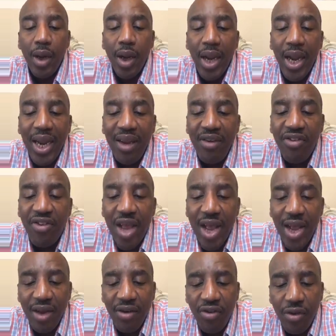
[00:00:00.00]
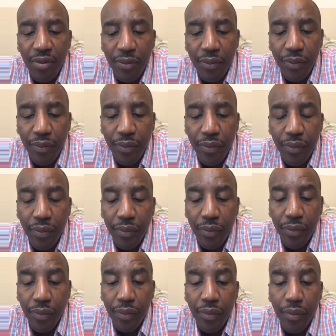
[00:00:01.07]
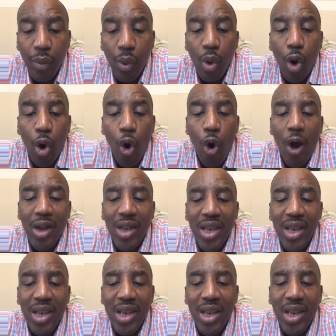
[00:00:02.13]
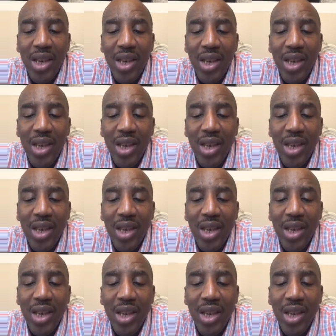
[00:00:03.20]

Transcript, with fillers: He says, Ought not this woman